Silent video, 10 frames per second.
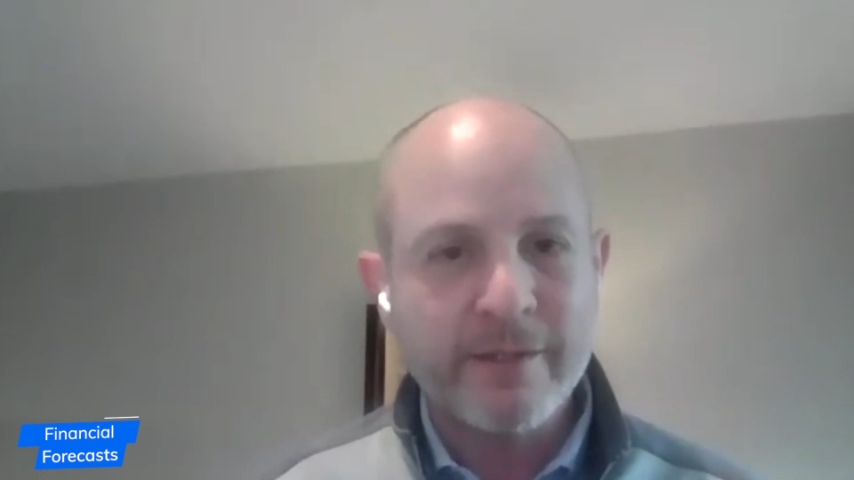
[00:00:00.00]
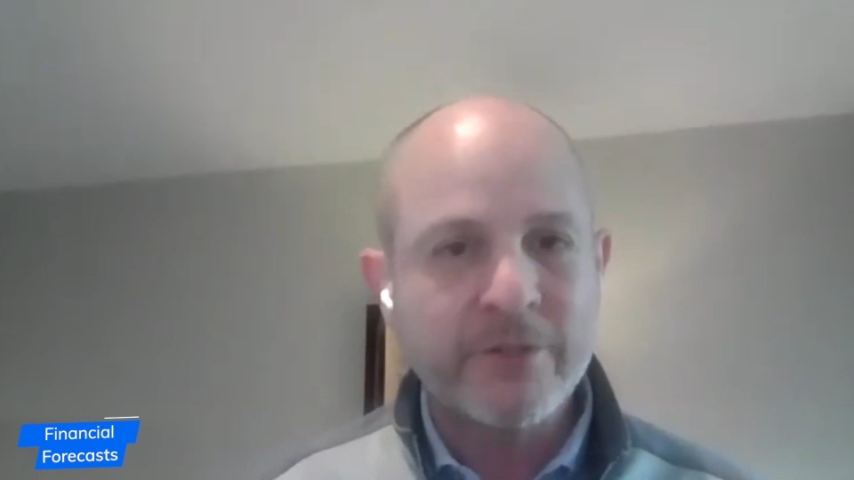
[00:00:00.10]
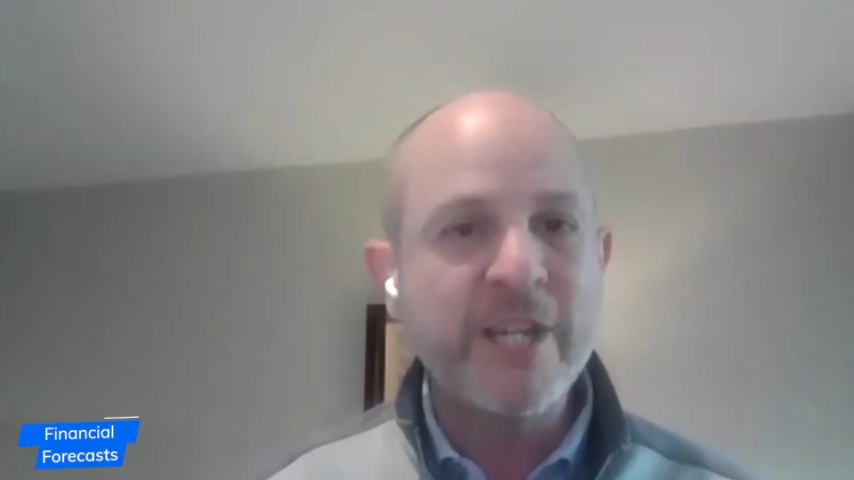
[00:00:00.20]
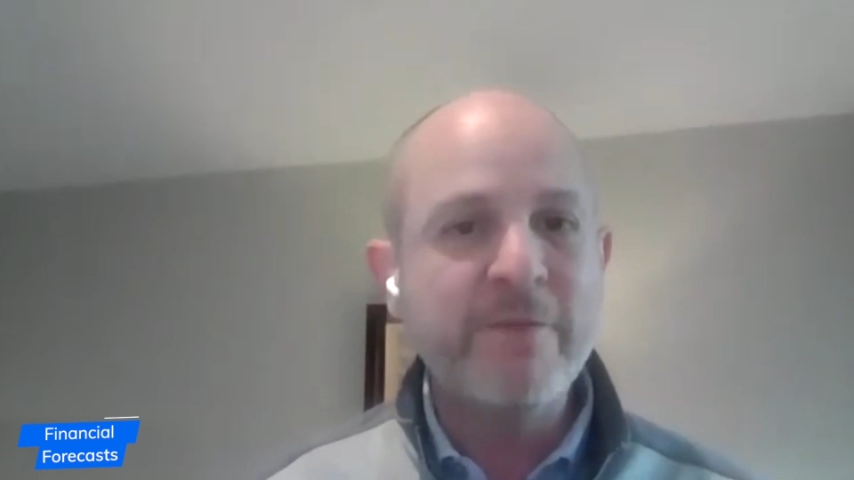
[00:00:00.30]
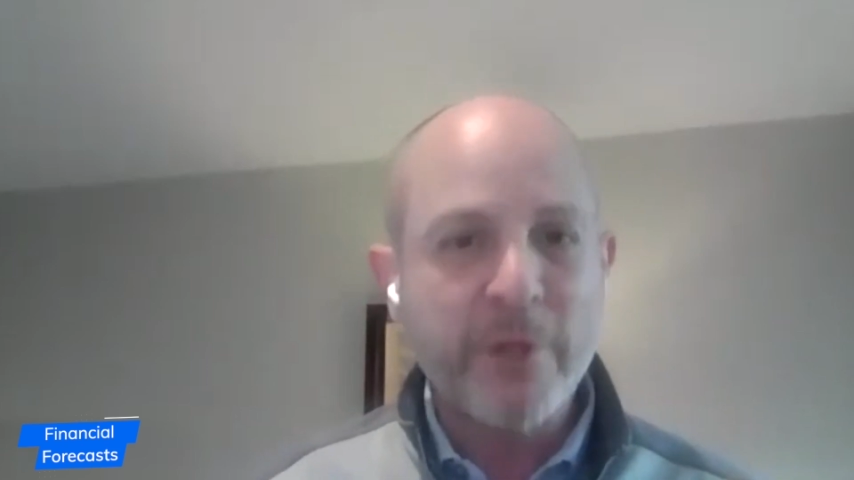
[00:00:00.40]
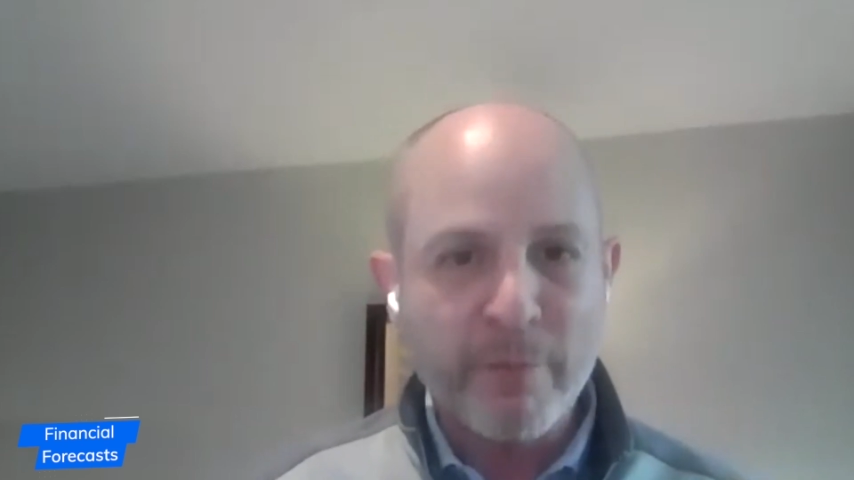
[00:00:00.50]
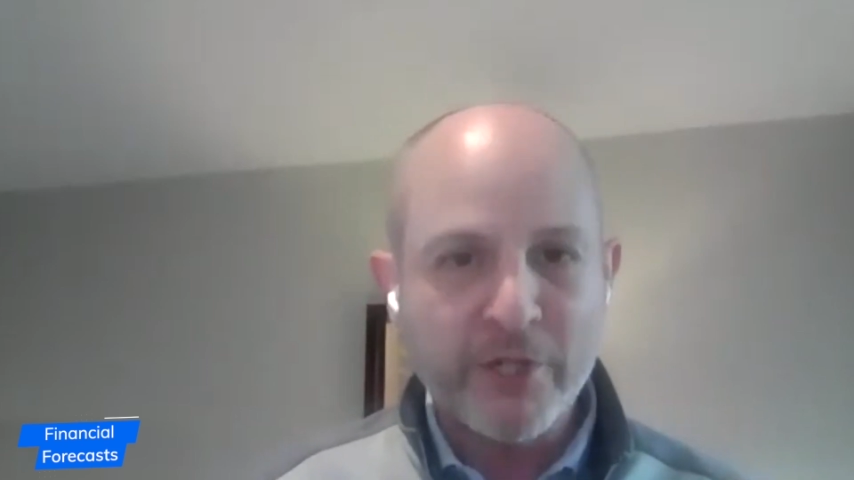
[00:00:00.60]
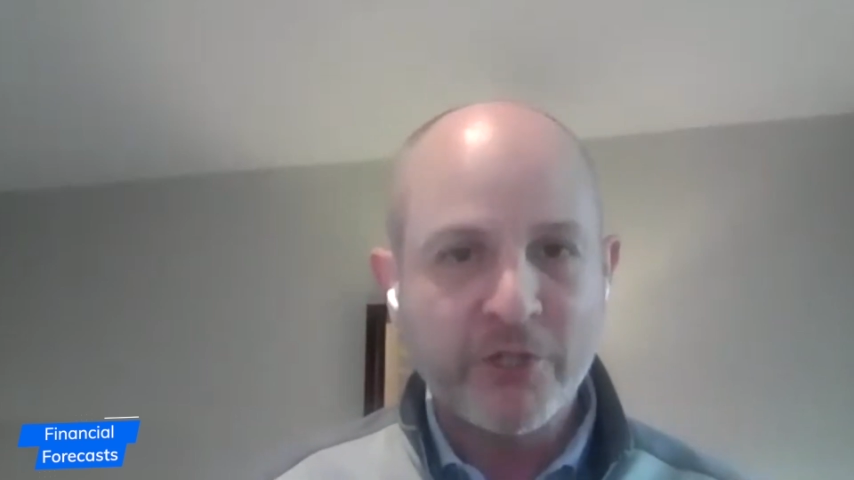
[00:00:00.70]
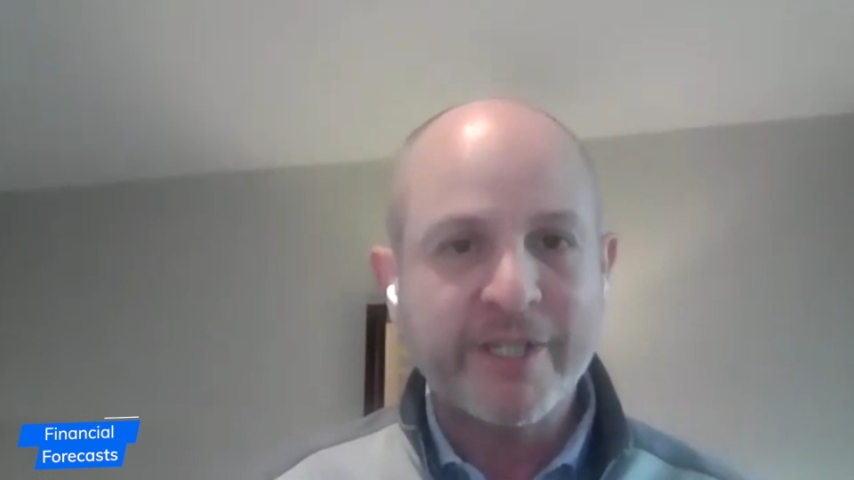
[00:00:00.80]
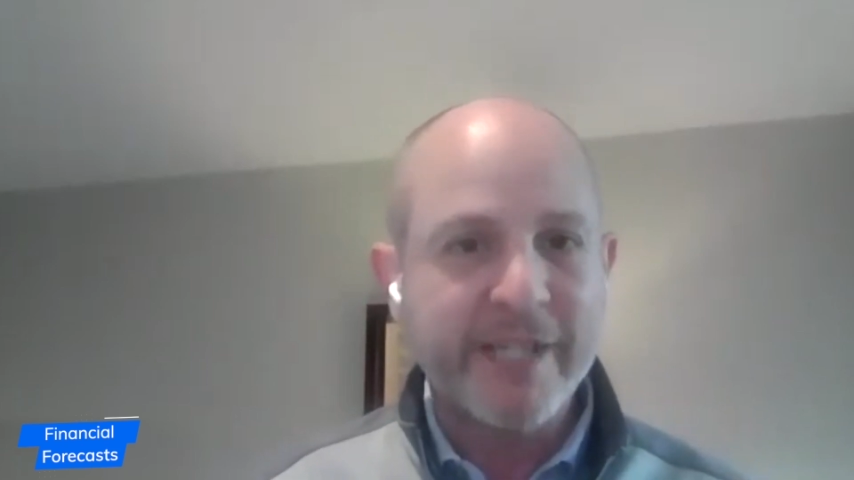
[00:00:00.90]
achieve their
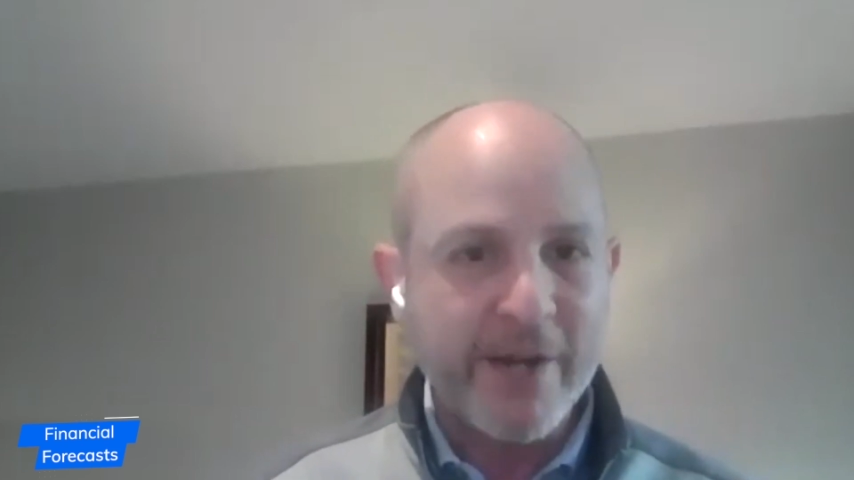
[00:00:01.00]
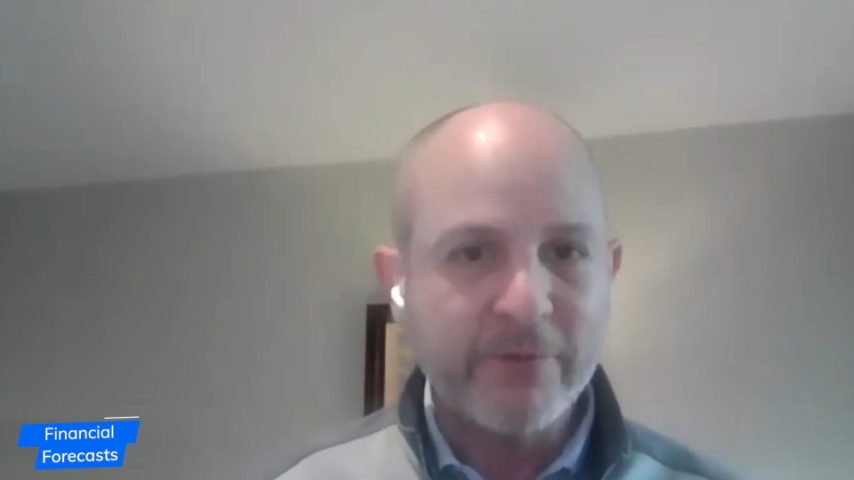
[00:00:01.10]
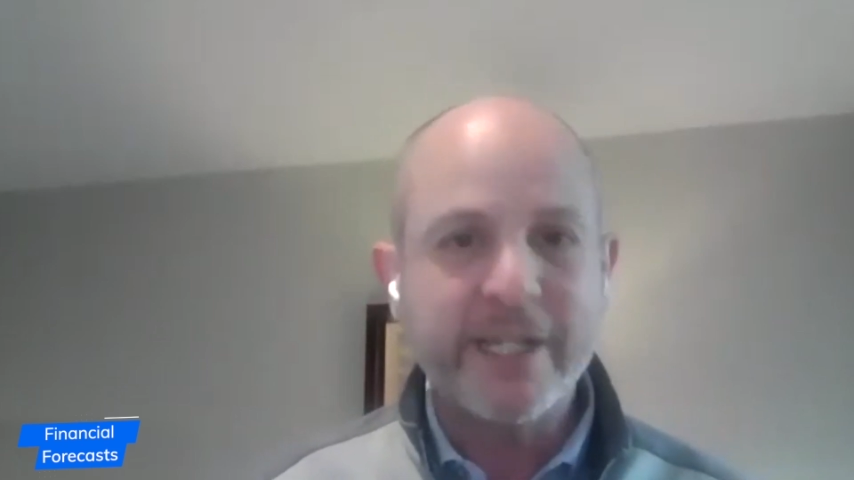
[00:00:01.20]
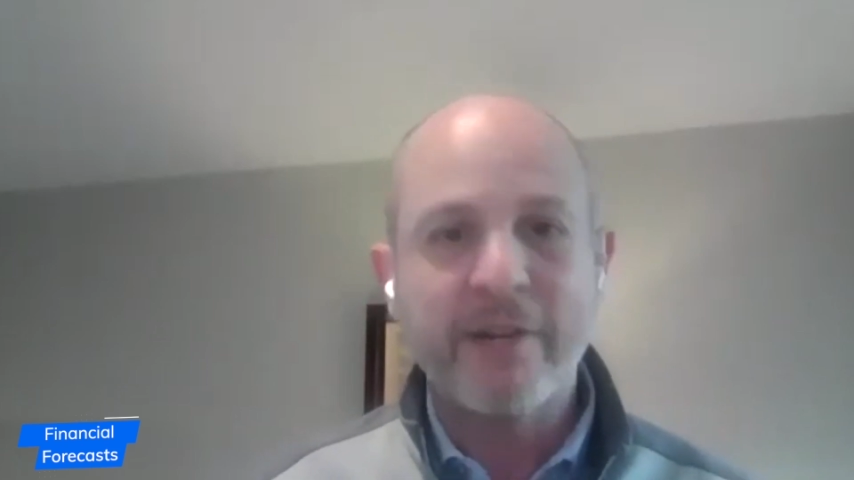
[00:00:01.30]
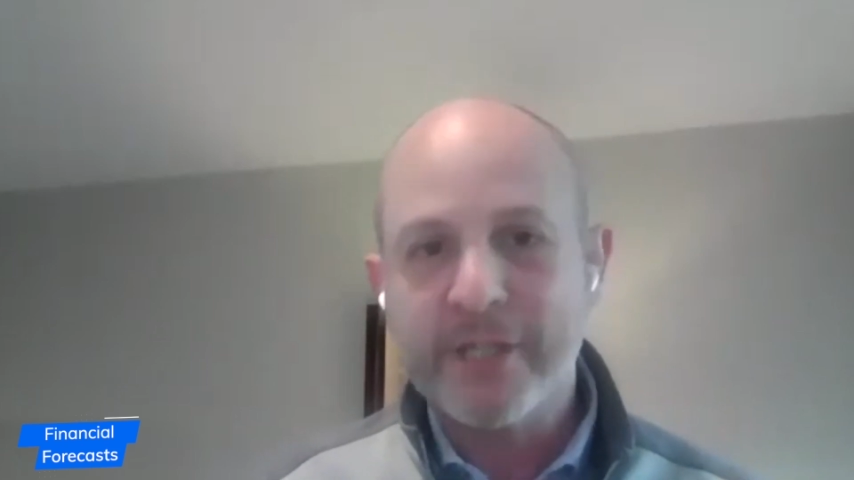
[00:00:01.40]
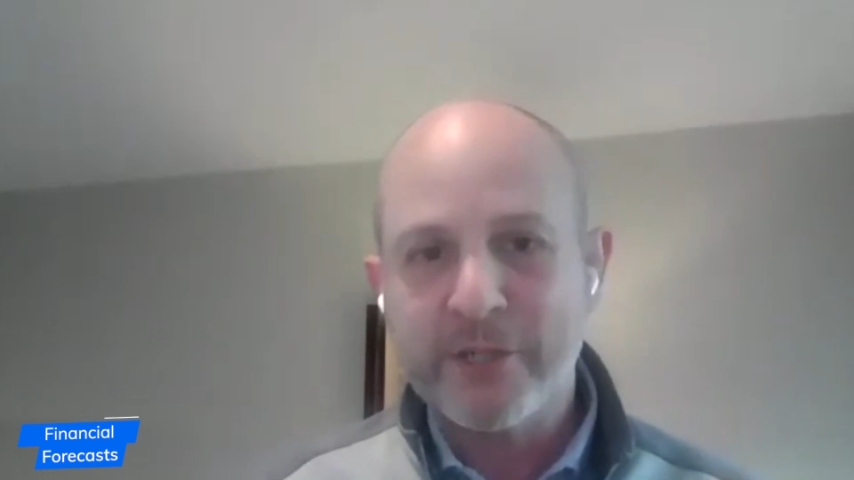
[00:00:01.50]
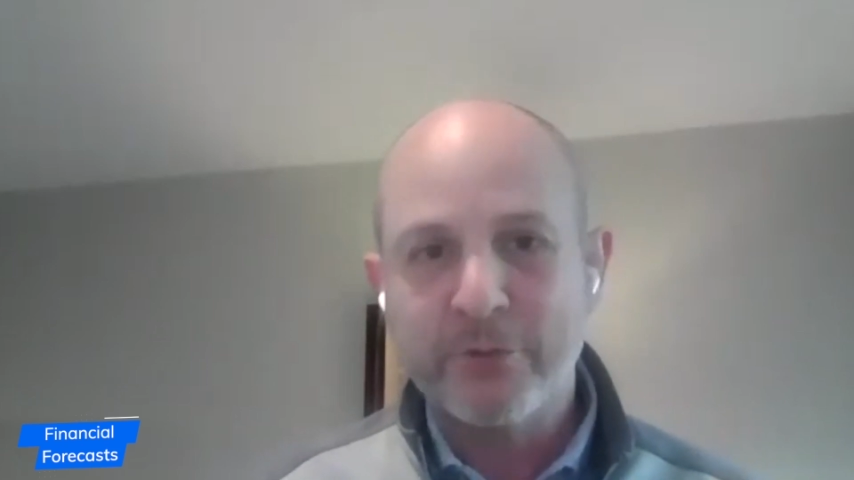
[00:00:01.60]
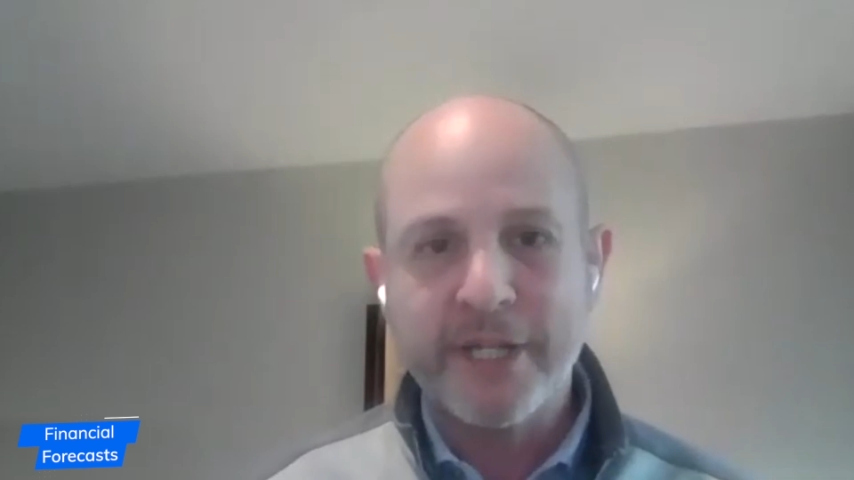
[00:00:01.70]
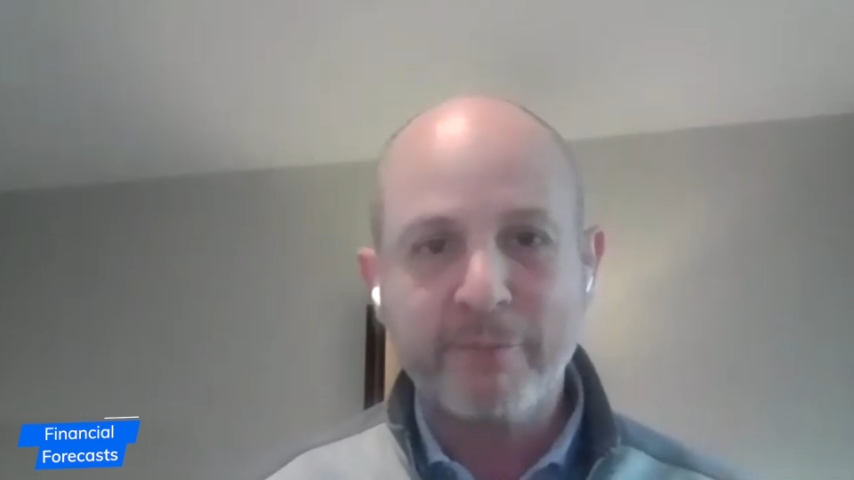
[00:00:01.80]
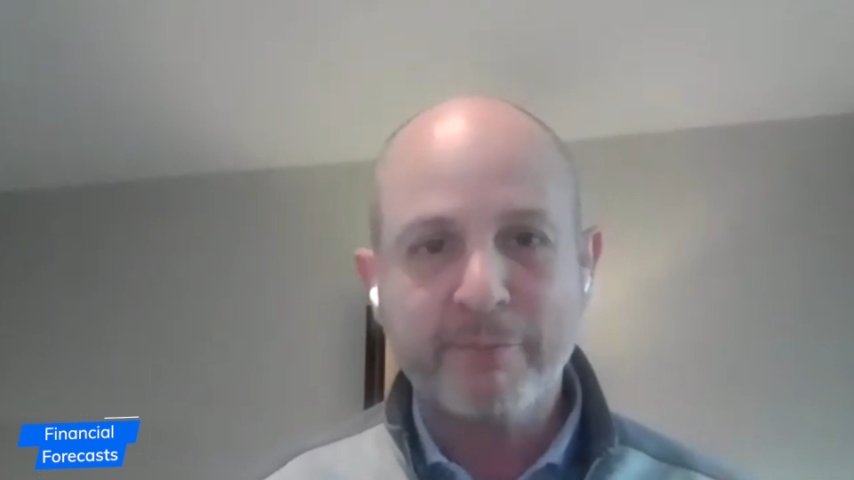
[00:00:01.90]
mission safely every single day.